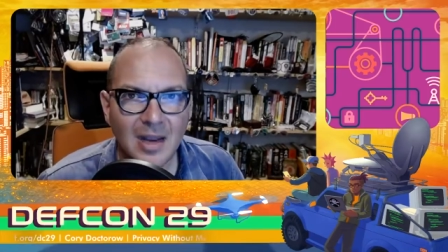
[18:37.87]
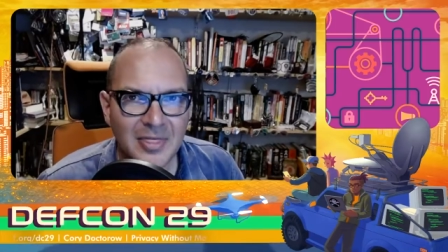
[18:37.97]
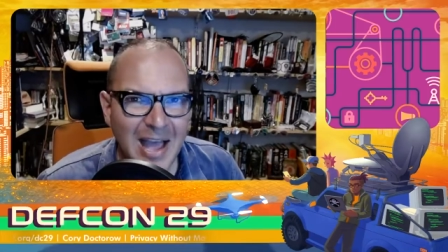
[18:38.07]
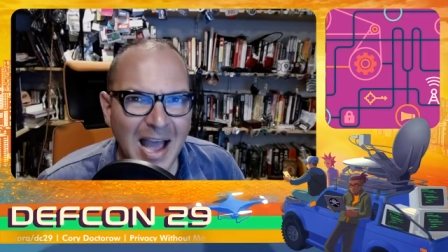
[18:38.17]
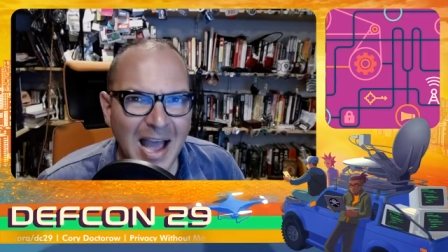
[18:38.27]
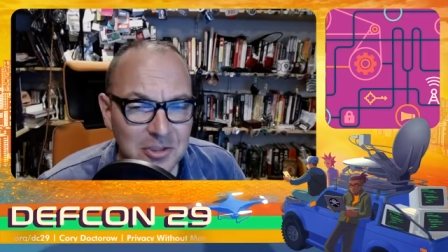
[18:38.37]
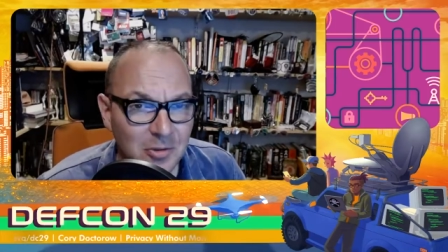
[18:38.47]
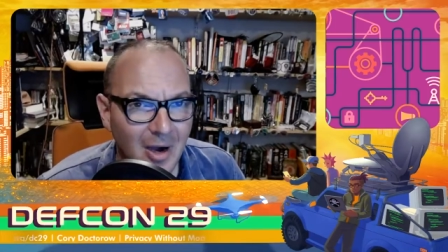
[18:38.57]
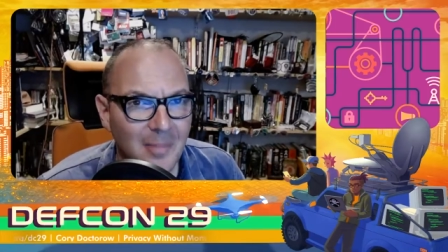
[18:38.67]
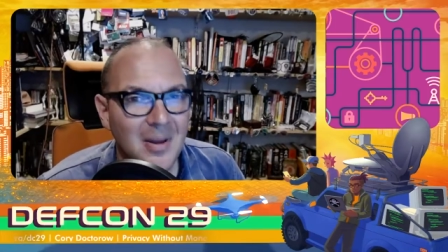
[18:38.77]
That
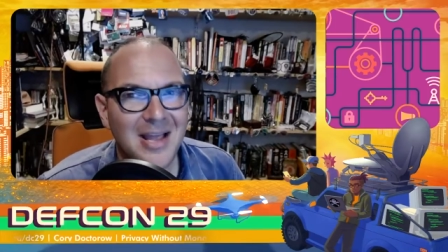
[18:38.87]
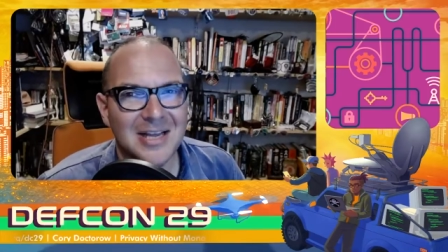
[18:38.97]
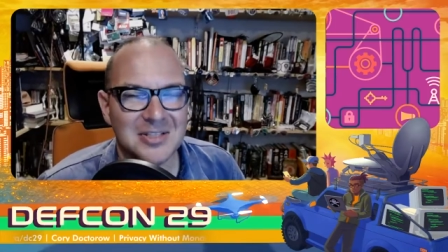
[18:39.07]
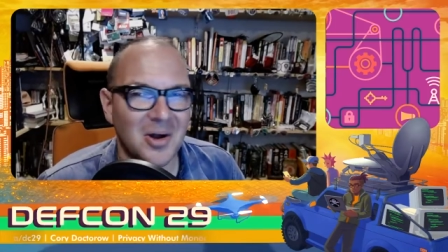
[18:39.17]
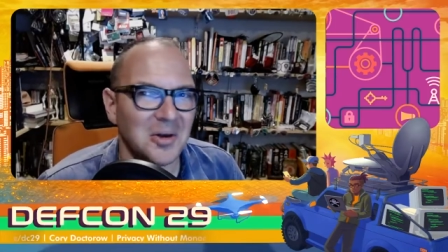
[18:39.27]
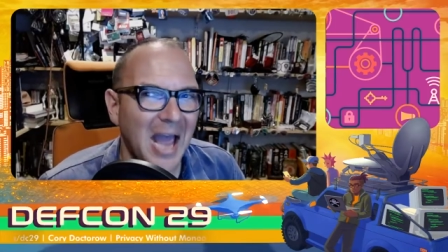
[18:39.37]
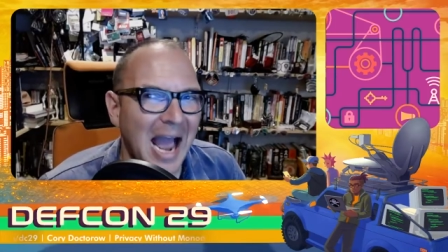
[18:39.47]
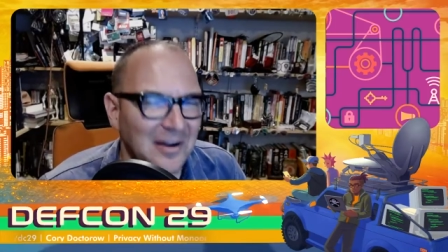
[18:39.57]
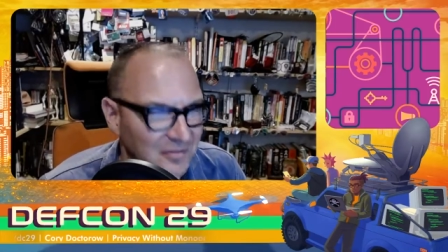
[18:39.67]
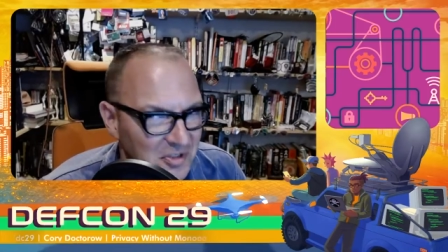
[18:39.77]
interop is called
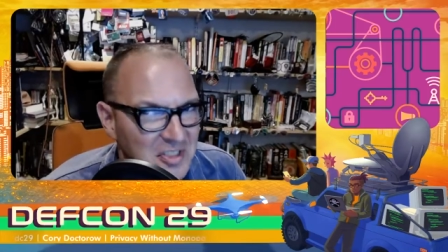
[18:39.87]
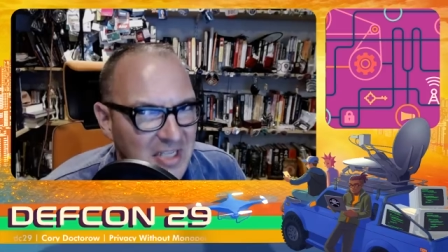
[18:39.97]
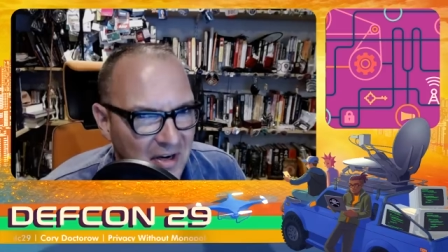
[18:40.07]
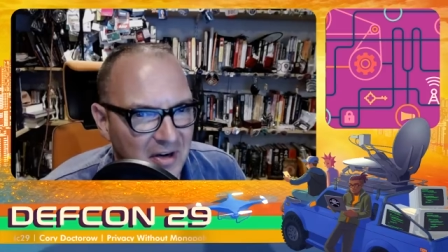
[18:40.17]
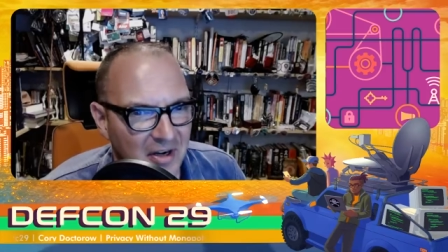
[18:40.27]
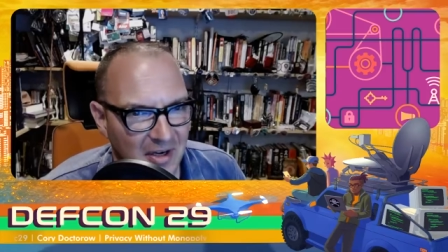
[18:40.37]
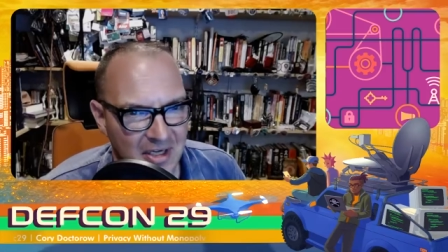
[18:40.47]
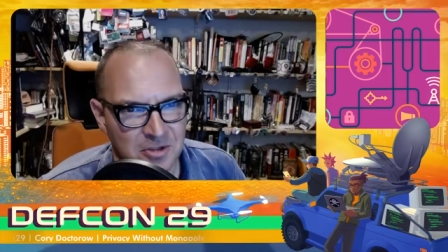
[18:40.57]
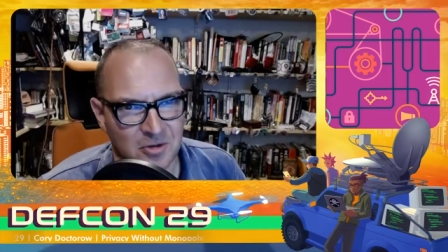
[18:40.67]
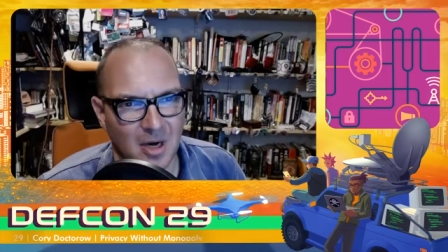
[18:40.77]
adversarial
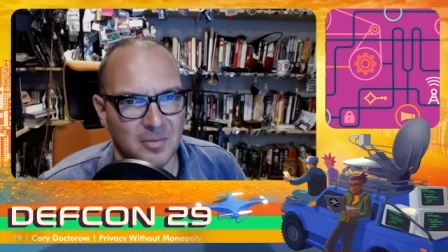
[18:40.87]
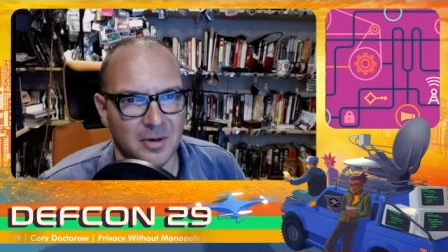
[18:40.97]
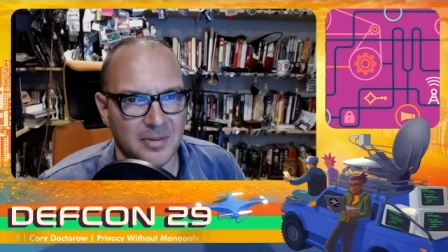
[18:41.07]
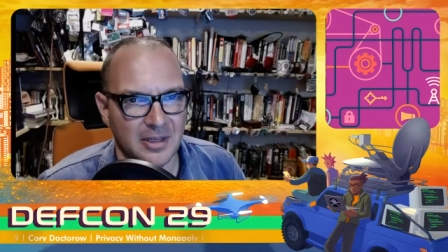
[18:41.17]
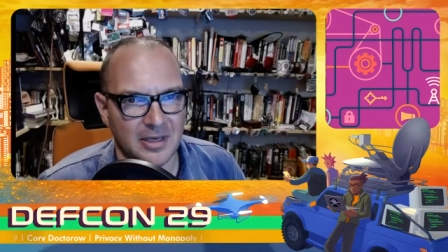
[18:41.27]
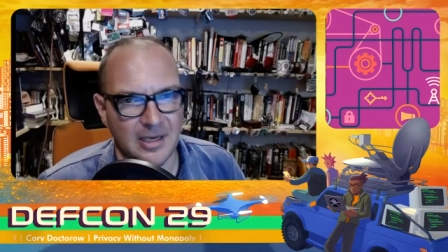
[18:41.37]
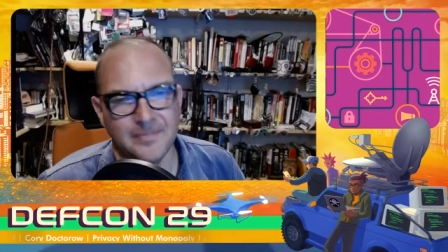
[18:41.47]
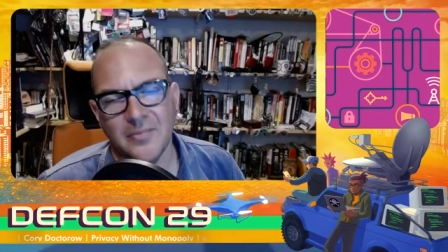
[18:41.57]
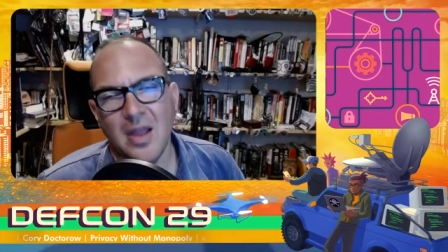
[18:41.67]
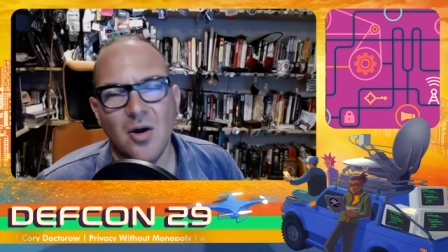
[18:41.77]
interoperability,
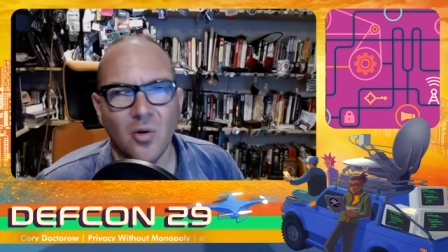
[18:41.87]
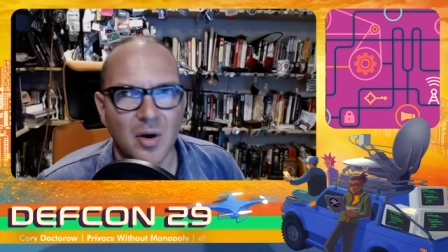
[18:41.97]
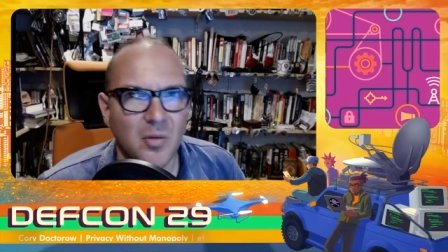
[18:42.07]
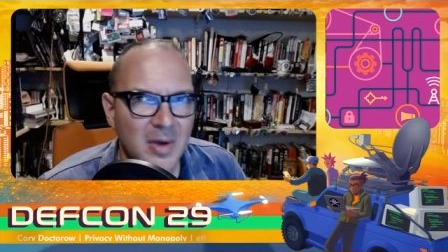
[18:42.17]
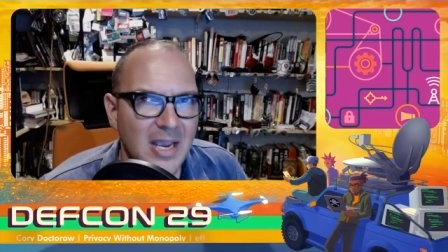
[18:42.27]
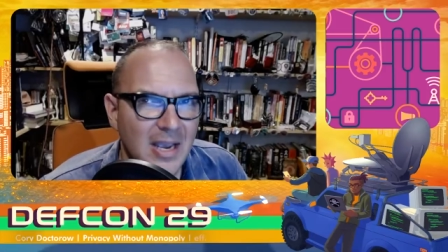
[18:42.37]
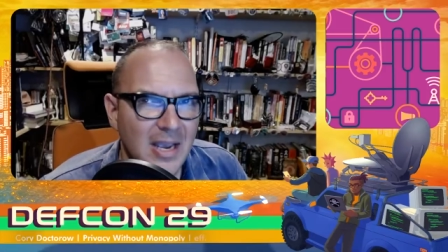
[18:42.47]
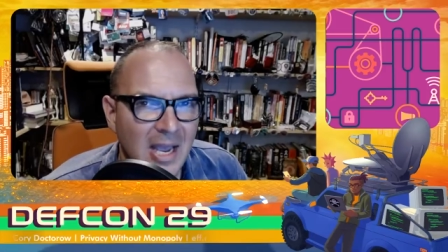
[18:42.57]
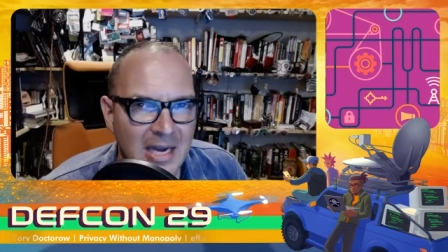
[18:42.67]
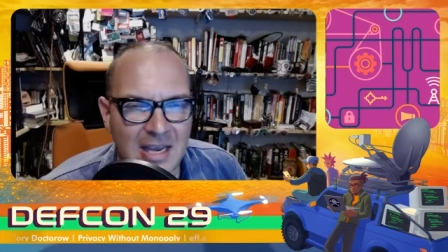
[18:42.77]
or we
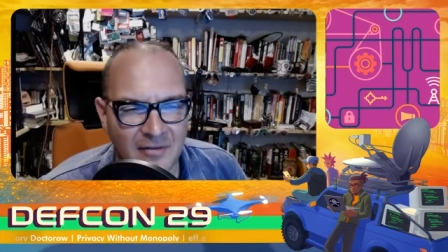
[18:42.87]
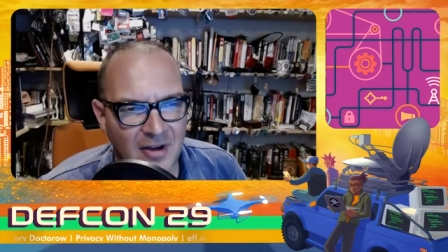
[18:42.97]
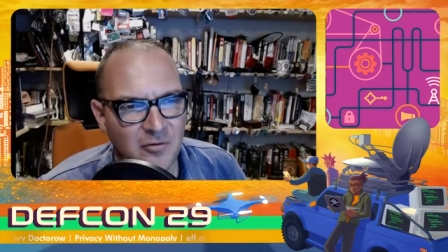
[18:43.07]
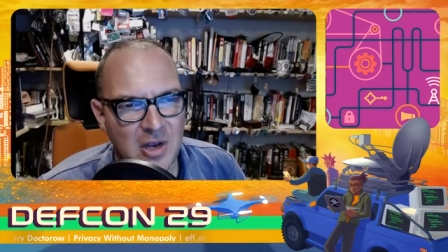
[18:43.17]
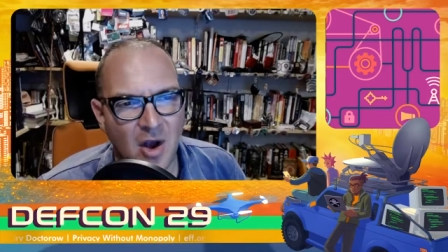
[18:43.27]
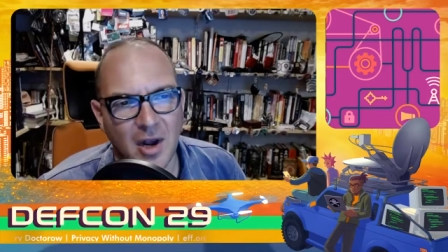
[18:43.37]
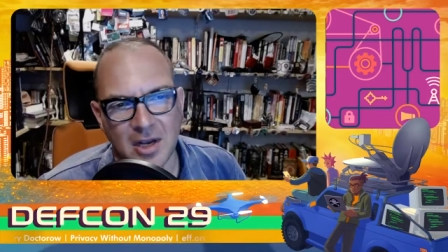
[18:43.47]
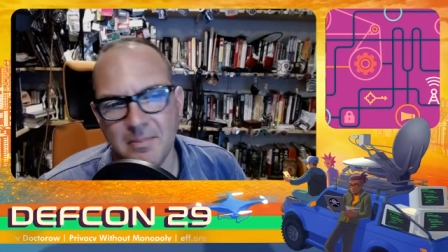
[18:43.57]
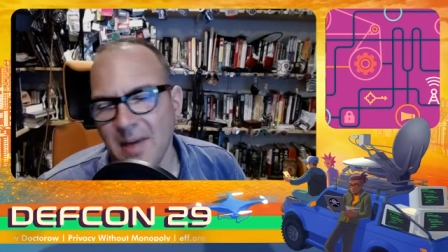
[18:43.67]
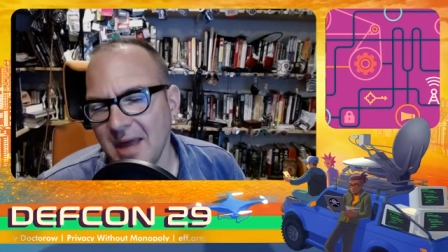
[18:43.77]
at EFF, we call
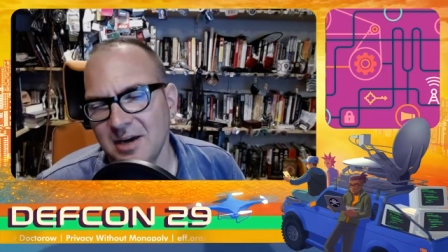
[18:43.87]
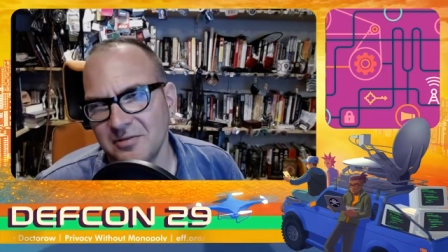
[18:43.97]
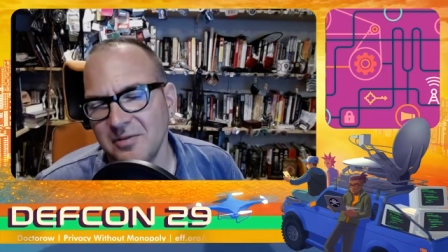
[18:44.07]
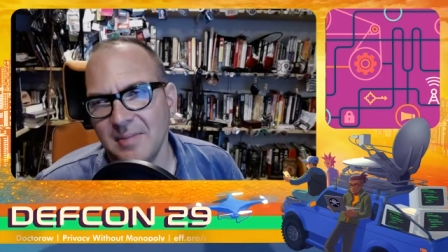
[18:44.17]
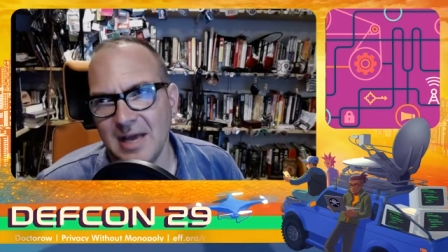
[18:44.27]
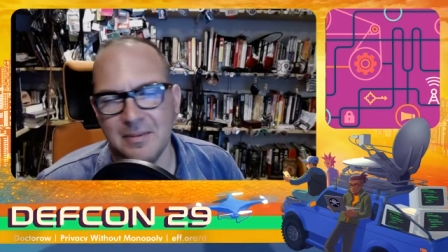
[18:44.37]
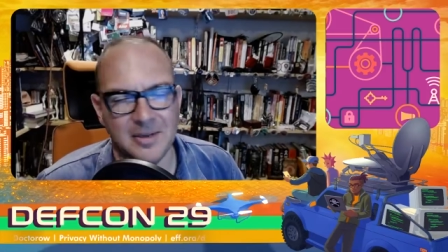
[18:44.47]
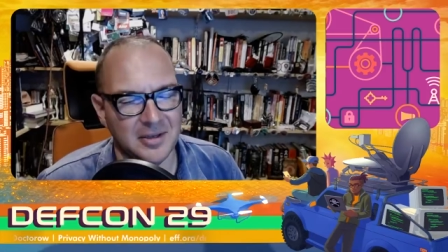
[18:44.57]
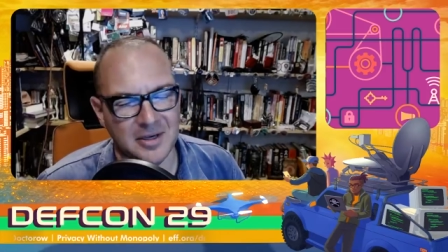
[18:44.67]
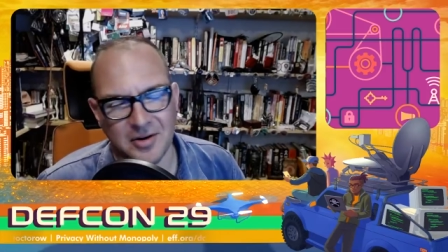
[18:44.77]
it competitive
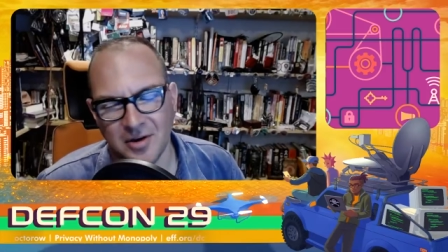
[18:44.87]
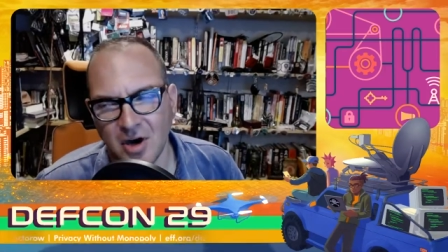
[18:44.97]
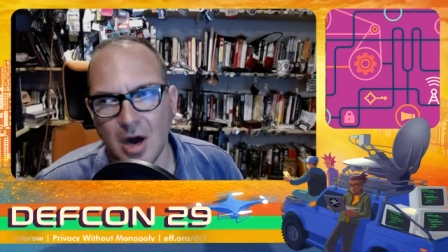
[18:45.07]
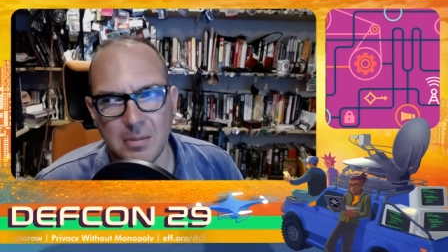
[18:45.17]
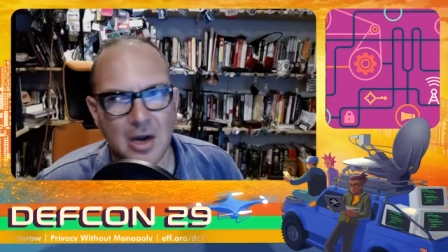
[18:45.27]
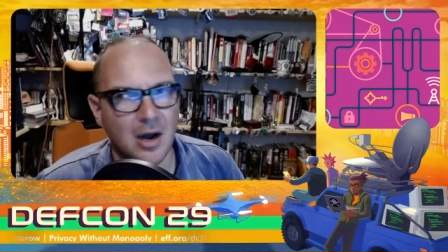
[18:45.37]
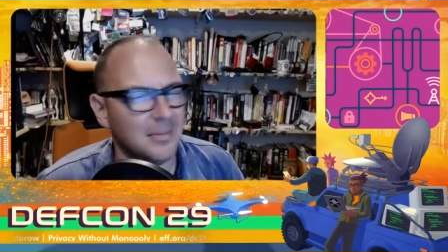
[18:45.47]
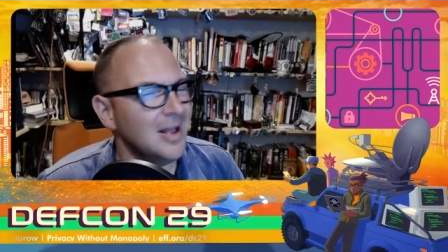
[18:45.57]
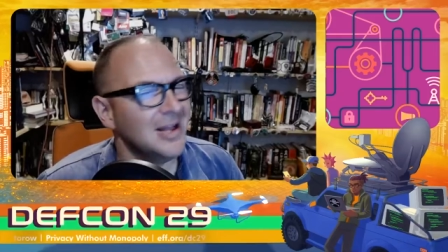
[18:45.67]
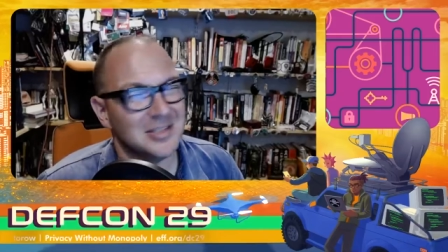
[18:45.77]
compatibility, or COMCOM.